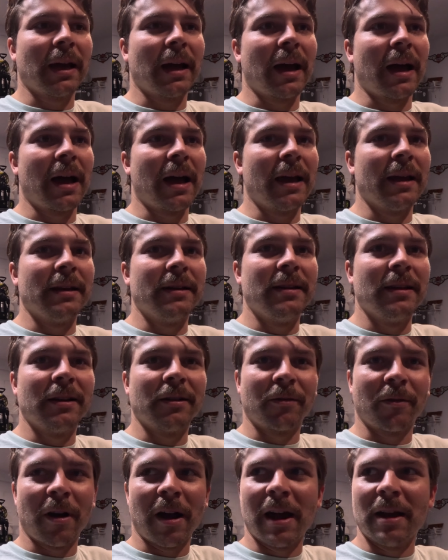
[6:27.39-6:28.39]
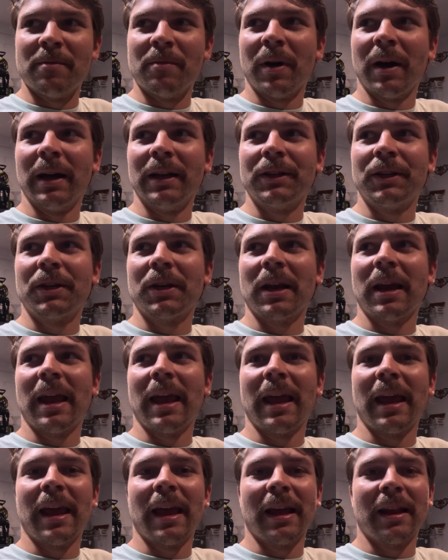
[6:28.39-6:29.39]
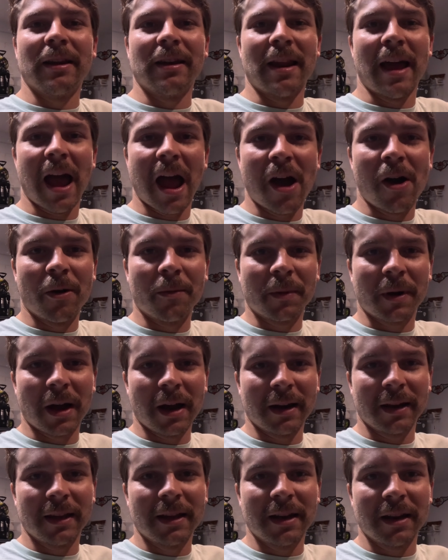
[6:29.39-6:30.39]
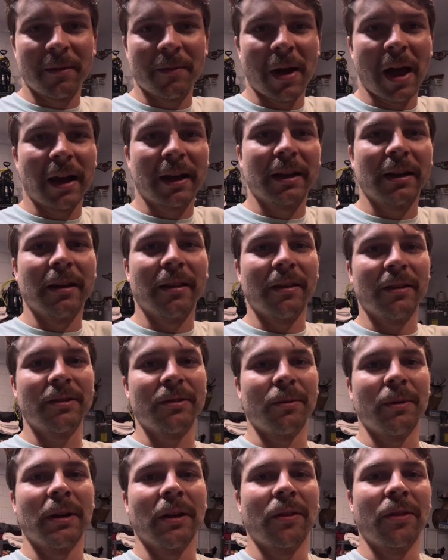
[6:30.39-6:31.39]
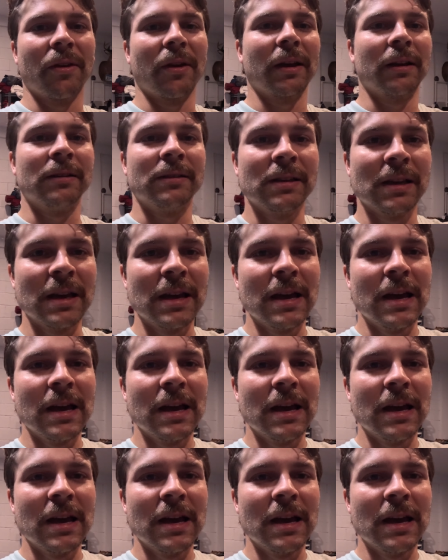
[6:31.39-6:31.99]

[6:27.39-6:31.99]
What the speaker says: I didn't ride much, and now I'm kind of getting back into the swing of things.